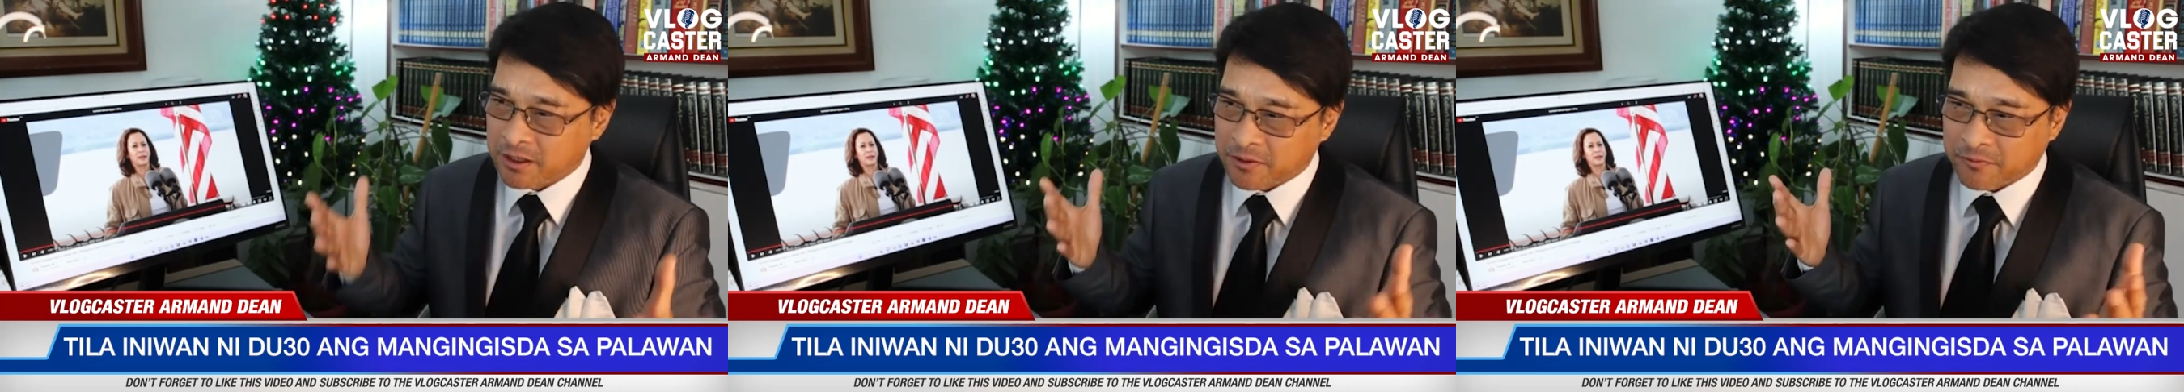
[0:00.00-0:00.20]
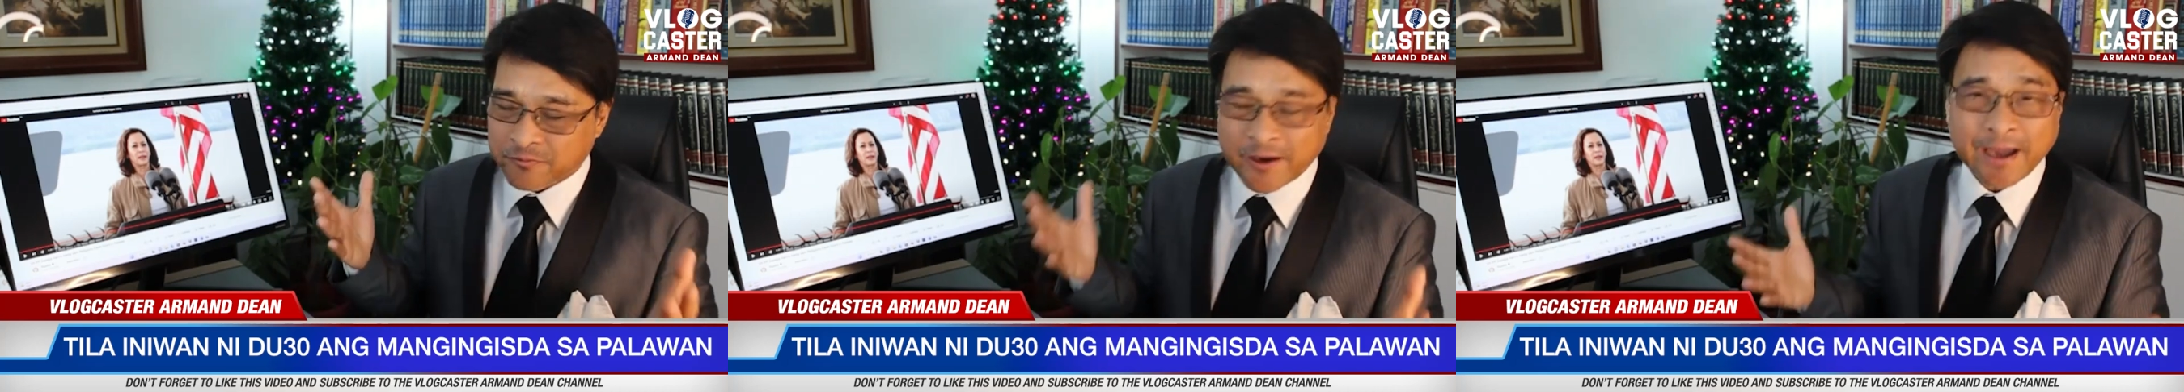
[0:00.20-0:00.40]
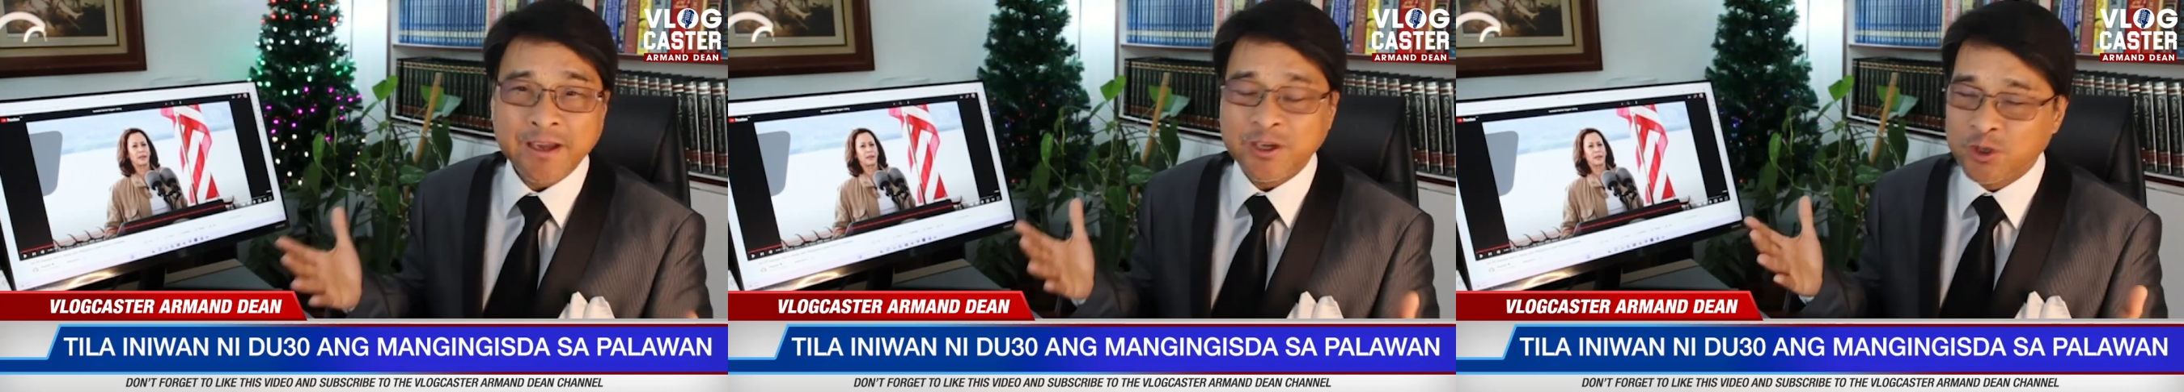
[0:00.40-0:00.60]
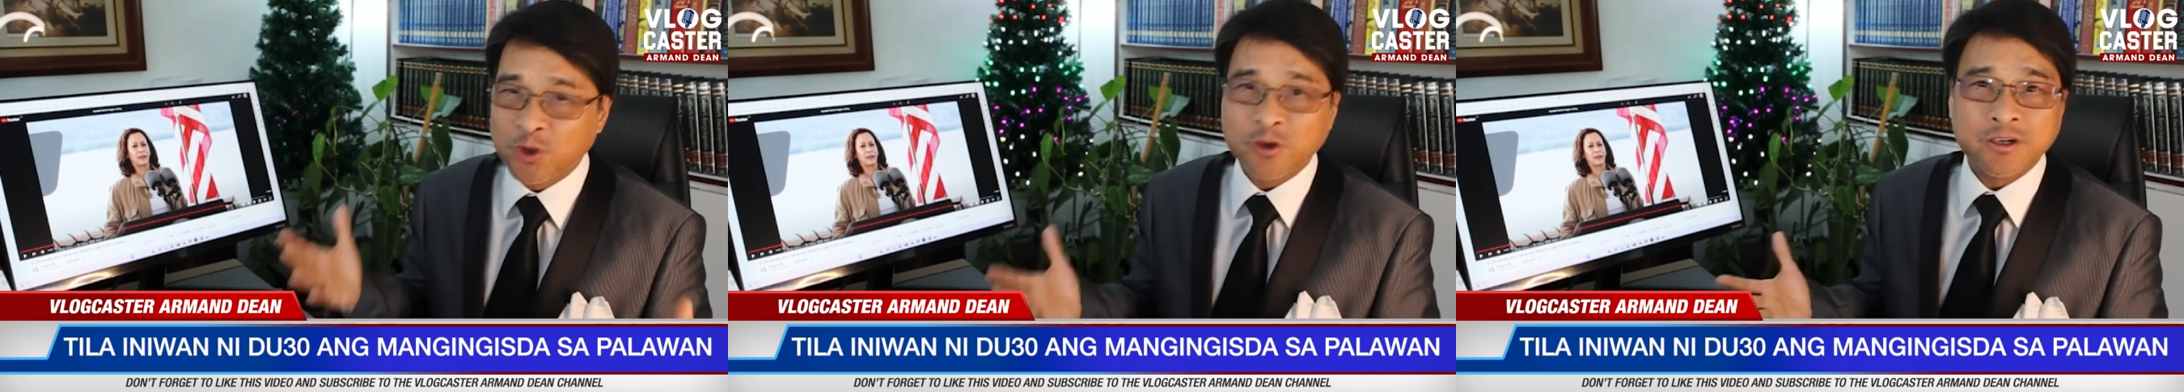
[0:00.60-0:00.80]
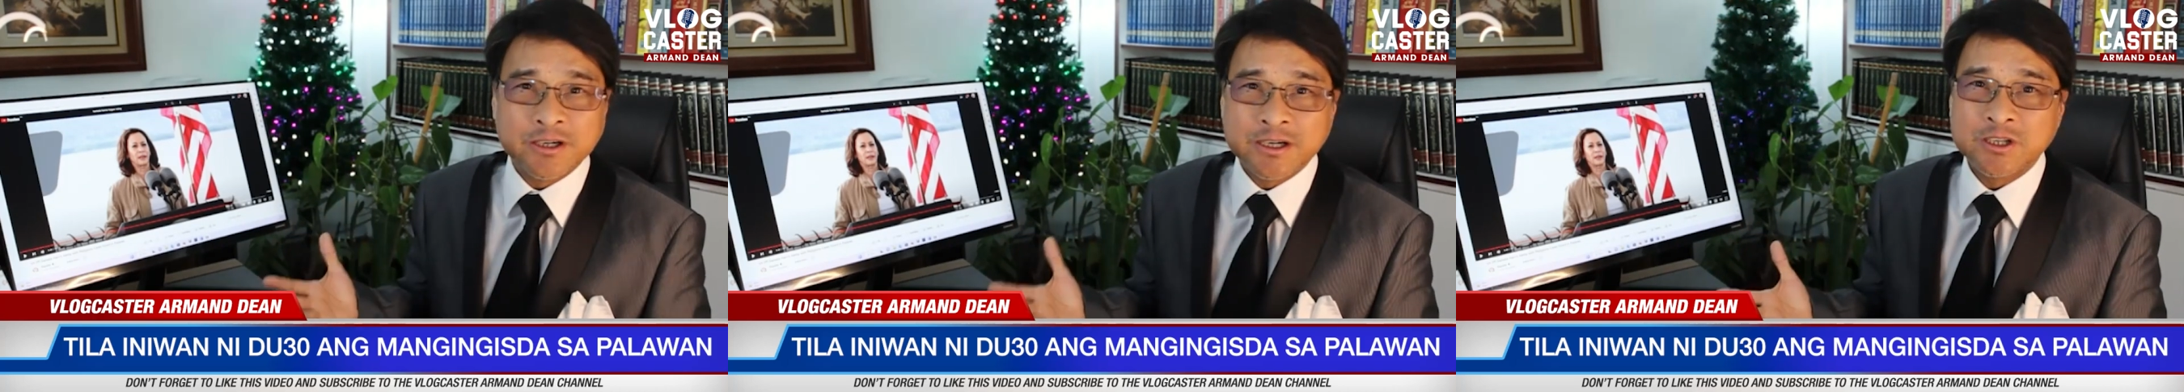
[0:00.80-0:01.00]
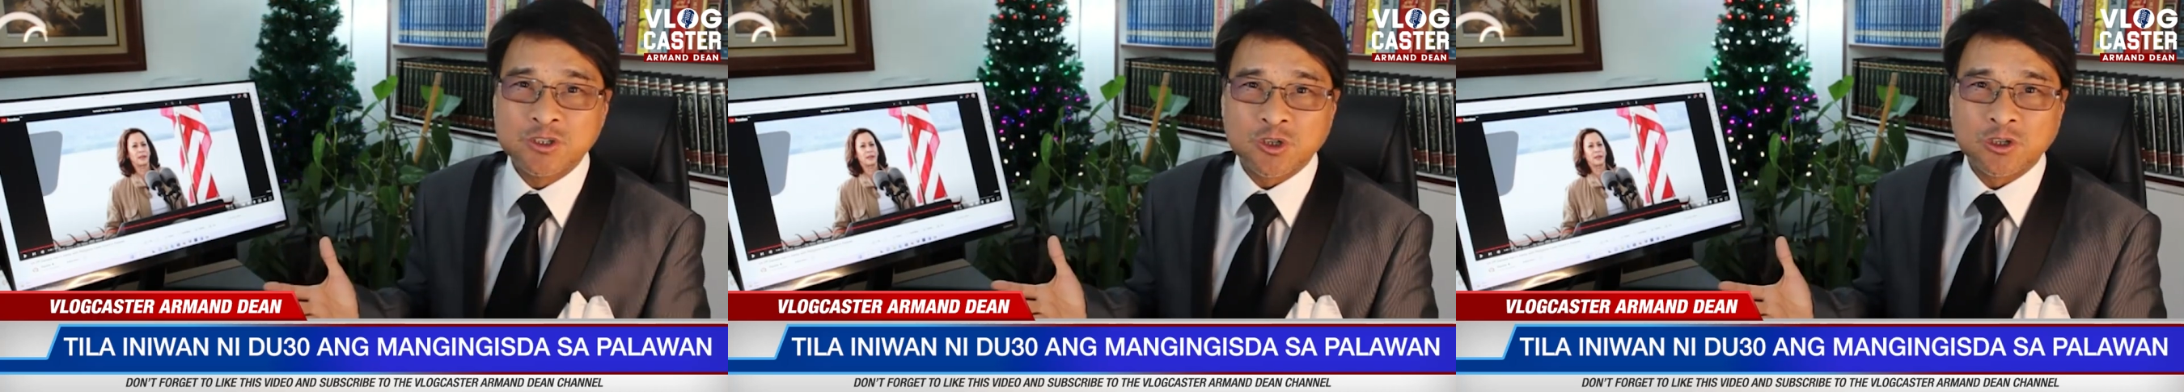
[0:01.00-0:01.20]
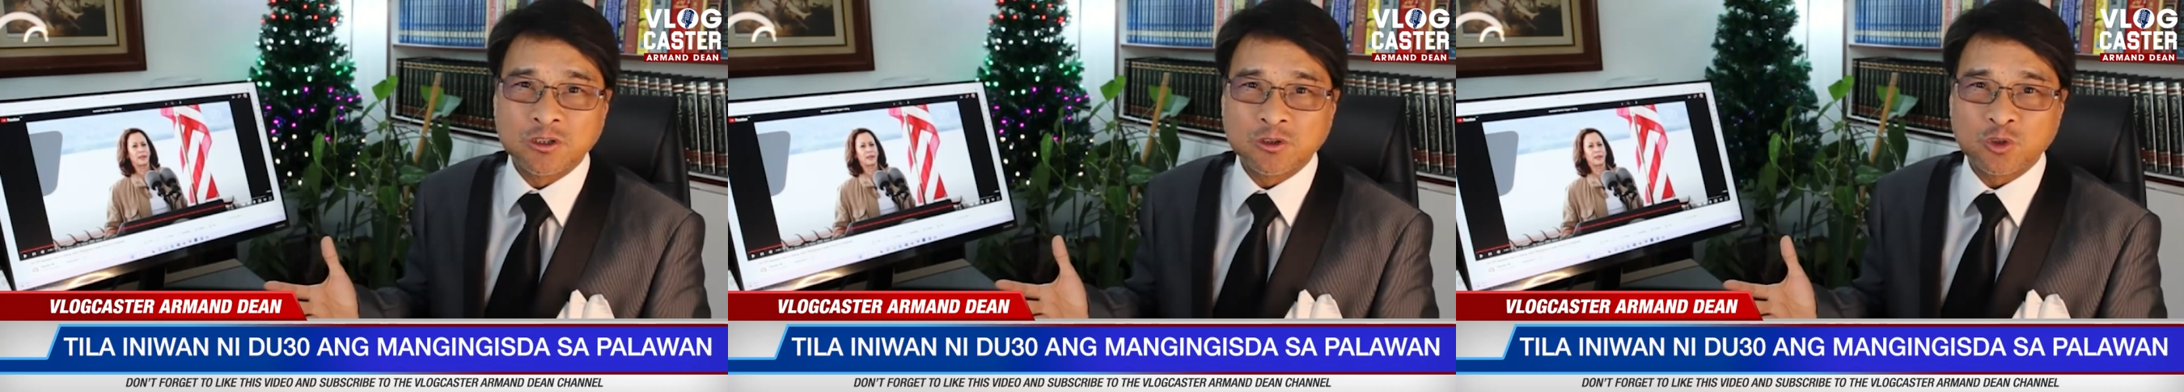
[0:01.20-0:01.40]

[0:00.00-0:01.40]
find no reason